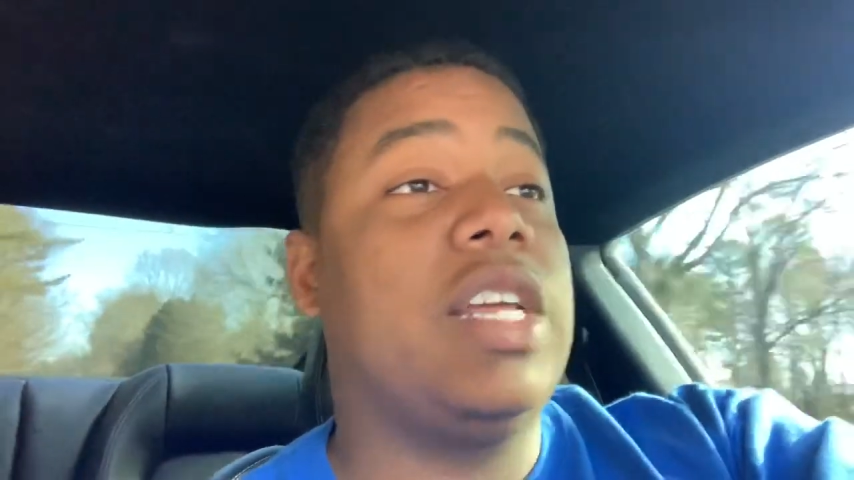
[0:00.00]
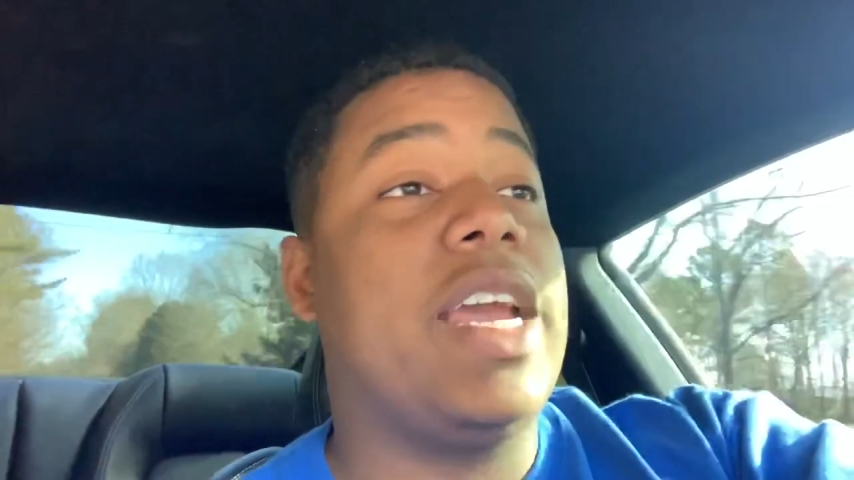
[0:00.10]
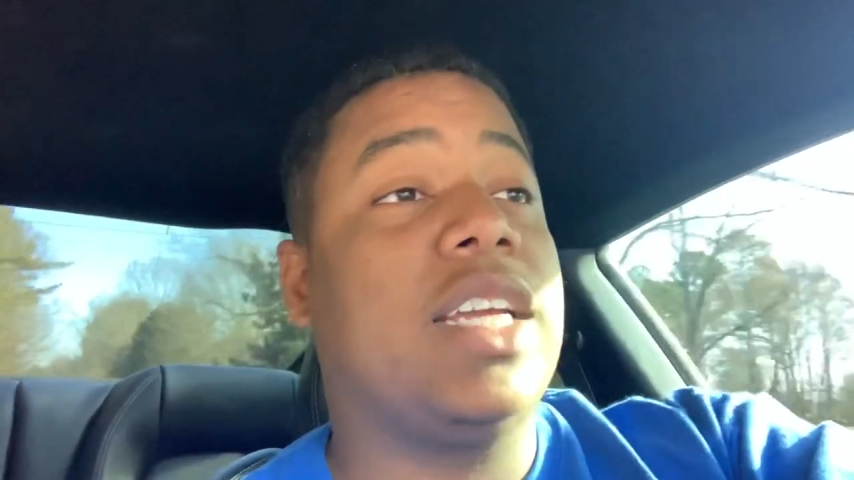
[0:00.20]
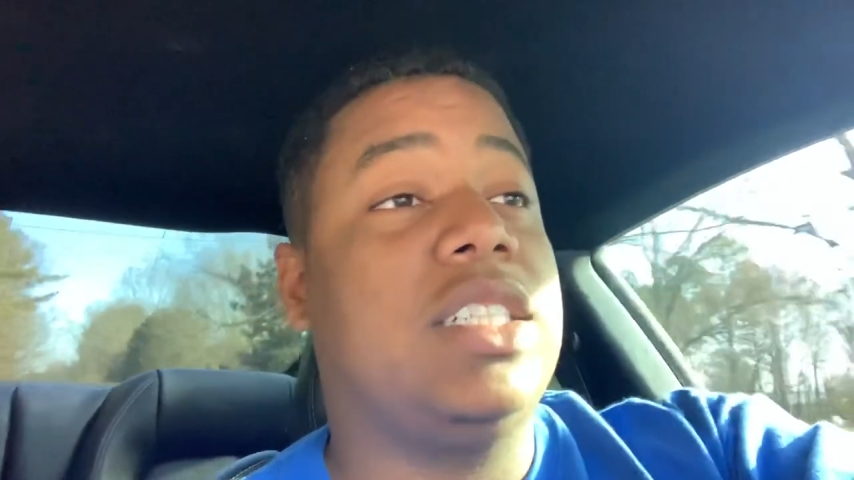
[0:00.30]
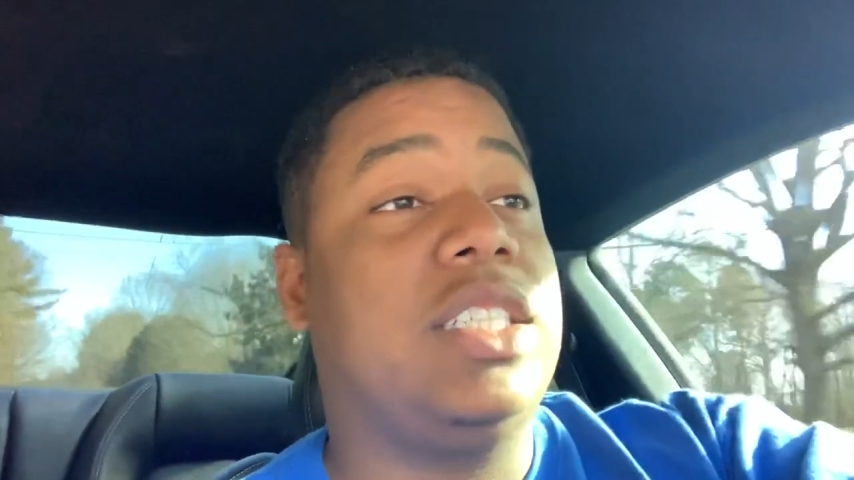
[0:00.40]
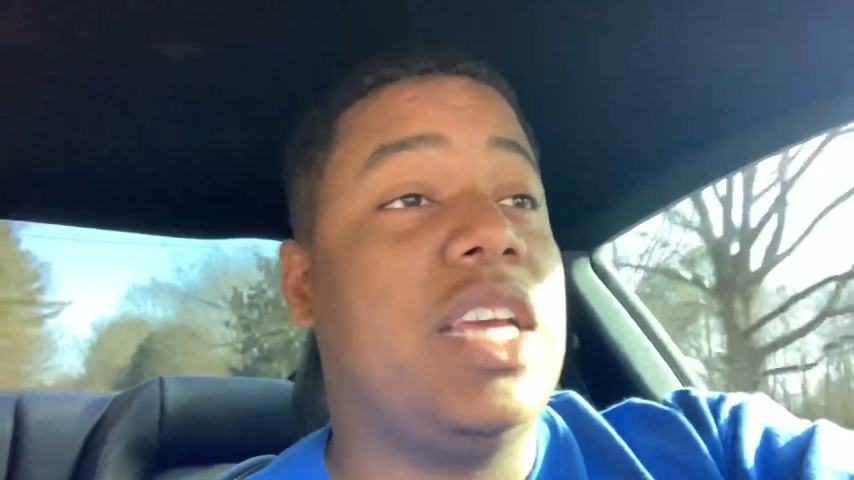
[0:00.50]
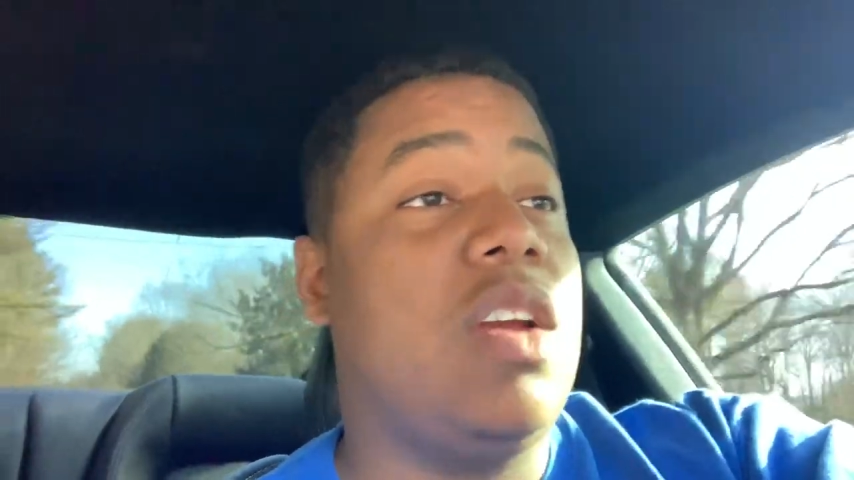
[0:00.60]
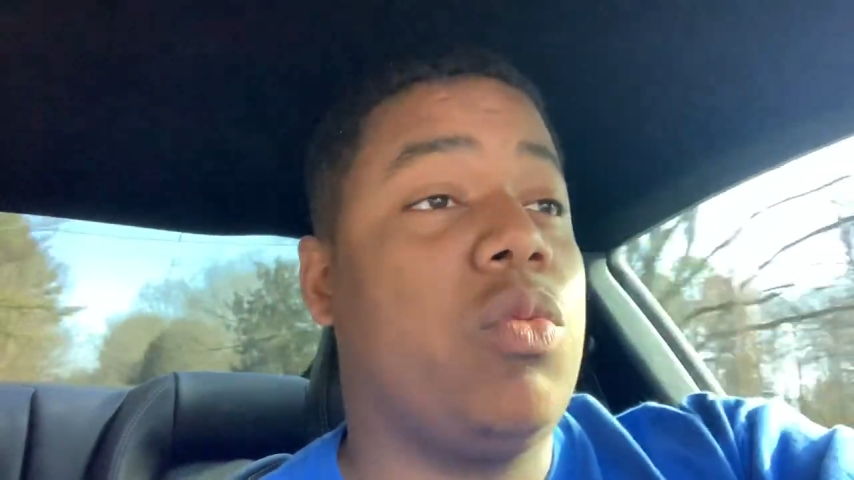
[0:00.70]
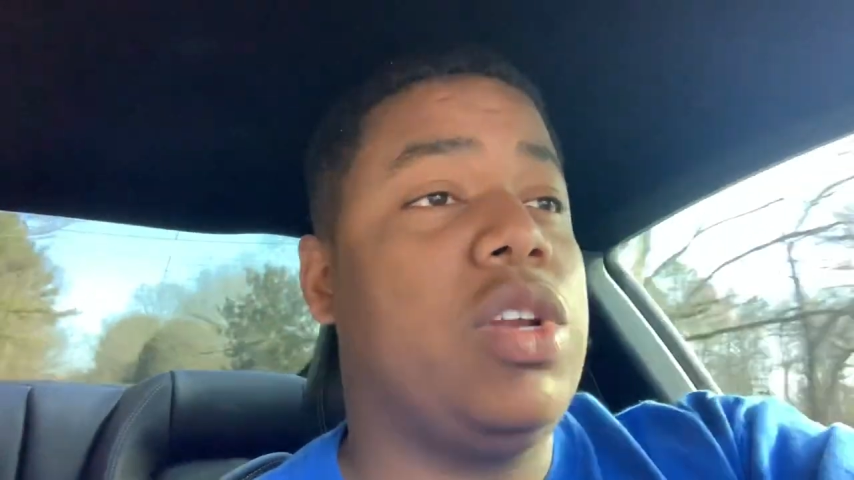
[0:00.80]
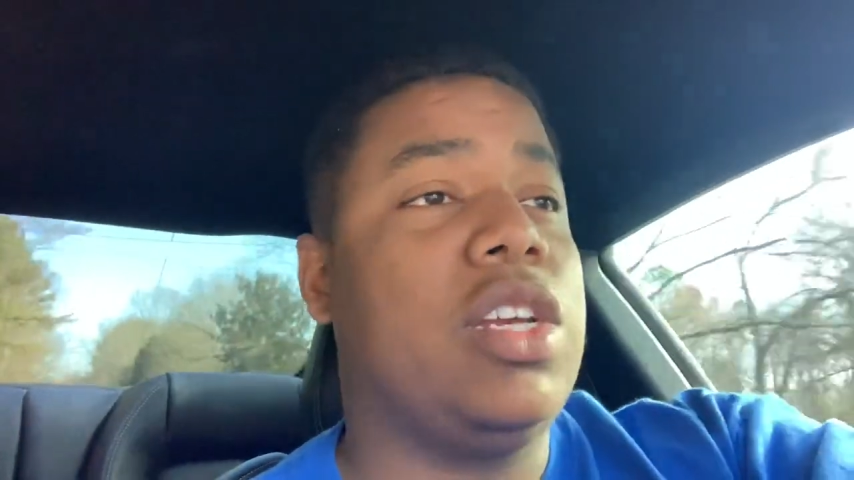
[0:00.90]
they actually
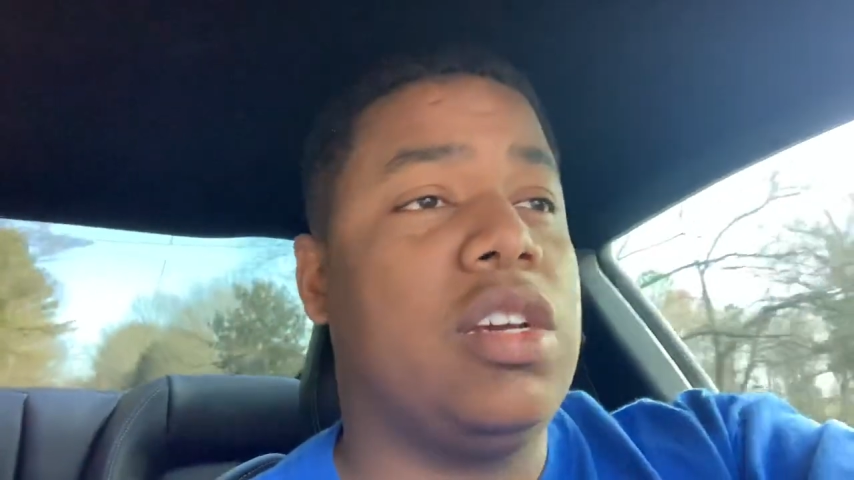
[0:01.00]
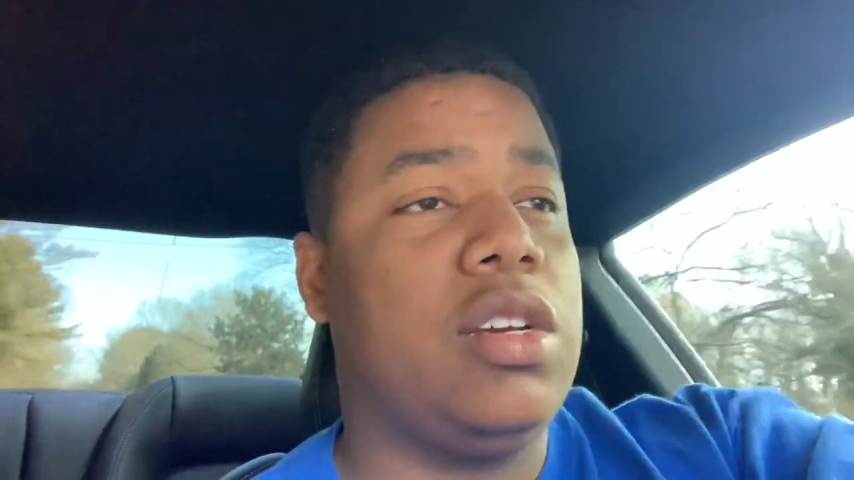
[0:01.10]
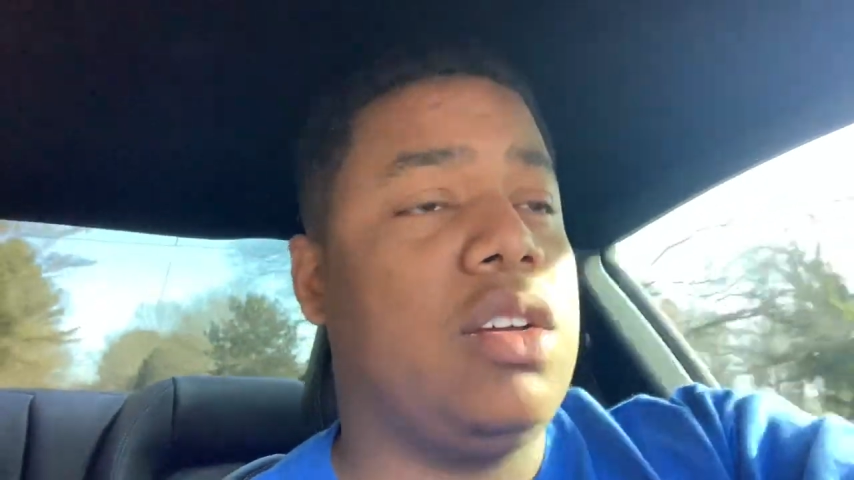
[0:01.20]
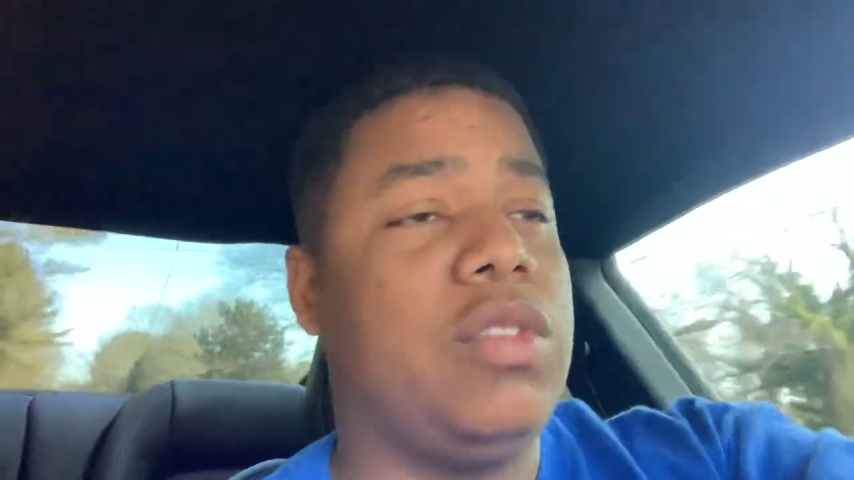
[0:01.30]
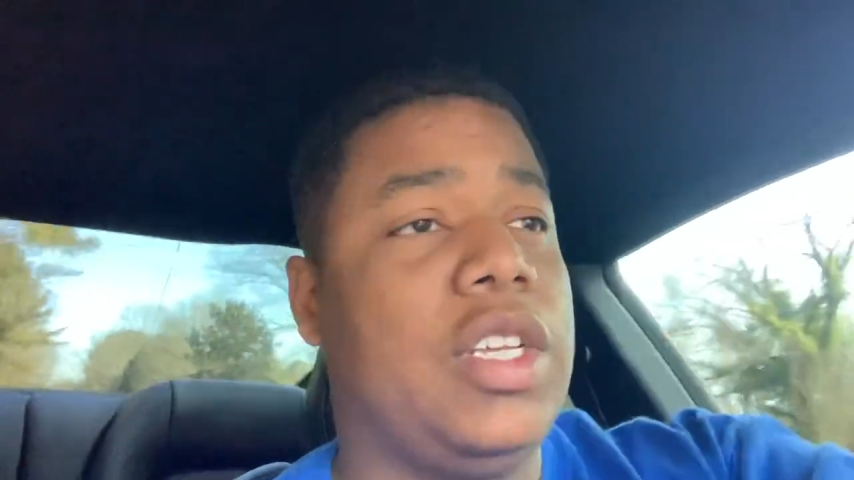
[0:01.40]
sound really good on